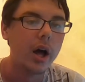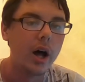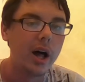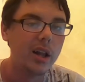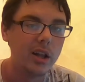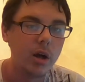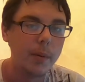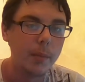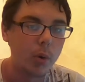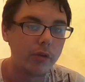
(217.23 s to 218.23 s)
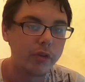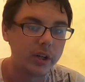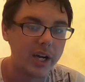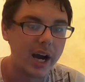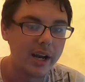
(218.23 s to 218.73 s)
A little bit more
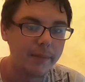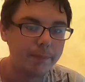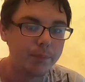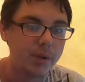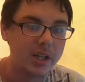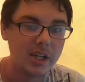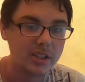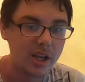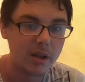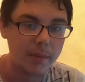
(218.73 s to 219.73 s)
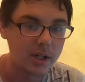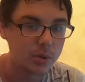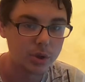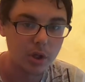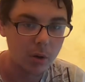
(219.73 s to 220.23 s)
forgotten because the other match
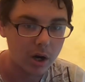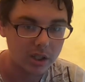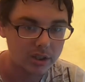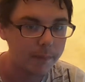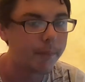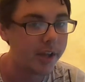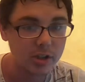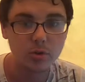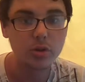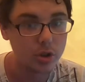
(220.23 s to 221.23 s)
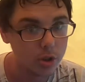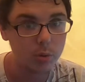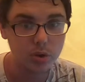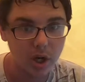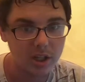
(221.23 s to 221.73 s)
was so awesome. This too
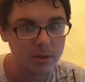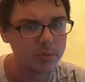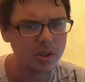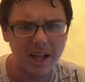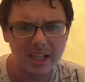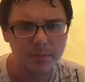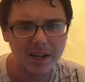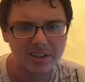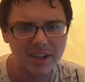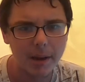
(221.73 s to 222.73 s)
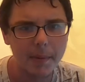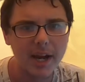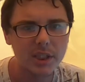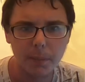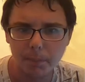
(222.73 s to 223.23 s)
was awesome. It was a last man standing
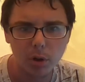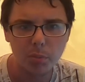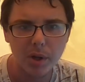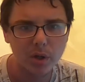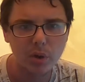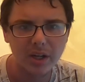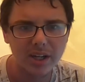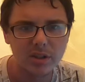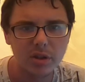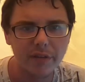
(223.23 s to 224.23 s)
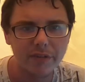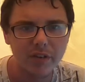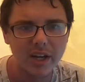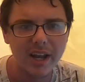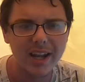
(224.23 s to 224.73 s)
match, and both men couldn't get to the
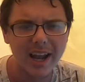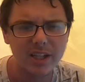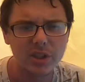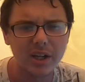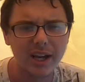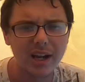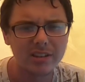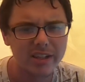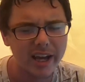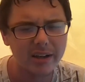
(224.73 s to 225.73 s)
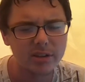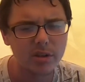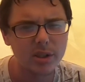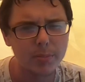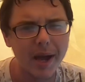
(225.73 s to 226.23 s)
feet and answer the count of 10.
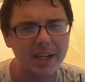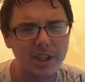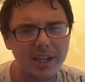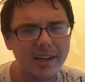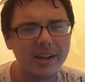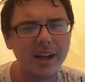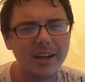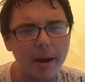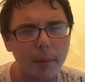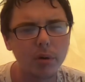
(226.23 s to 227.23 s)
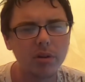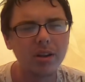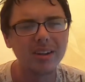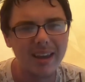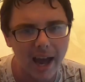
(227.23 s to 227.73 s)
So this match ended a double
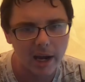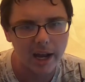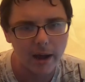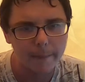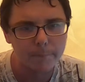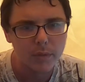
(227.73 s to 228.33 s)
count out.